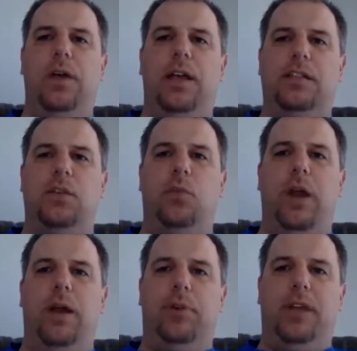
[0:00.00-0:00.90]
And so we're
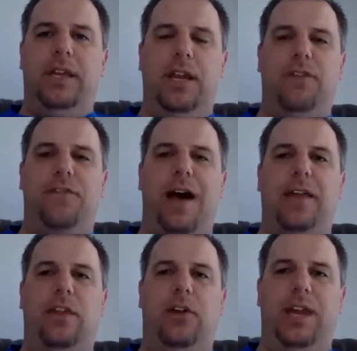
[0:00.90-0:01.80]
able to
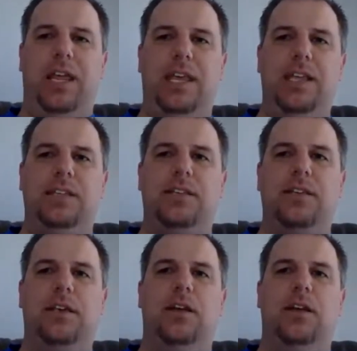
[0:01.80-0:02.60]
identify their needs